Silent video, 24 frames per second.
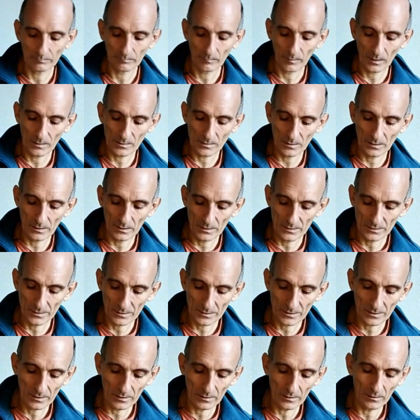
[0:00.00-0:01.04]
That's the easy
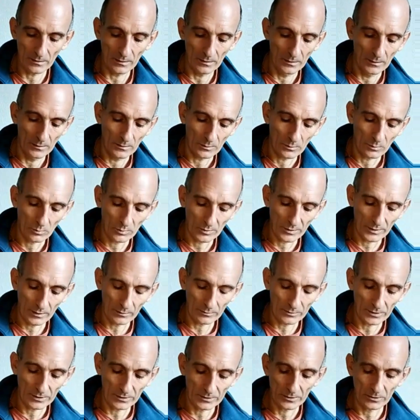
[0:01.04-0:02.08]
thing,
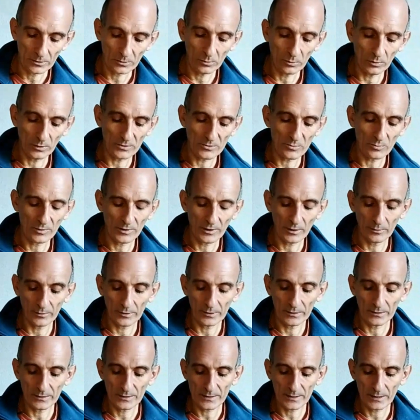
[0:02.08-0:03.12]
without any rulers, without
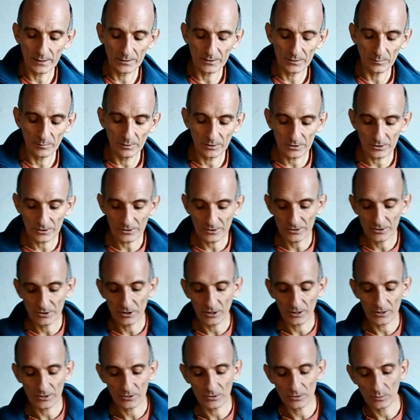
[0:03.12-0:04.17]
any centimeters,
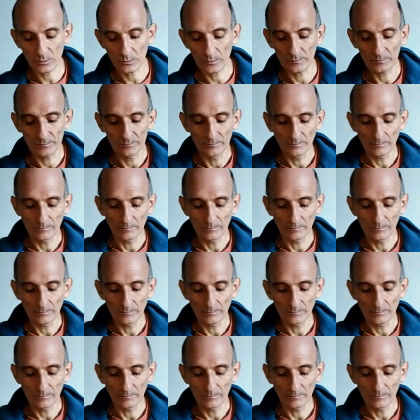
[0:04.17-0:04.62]
just to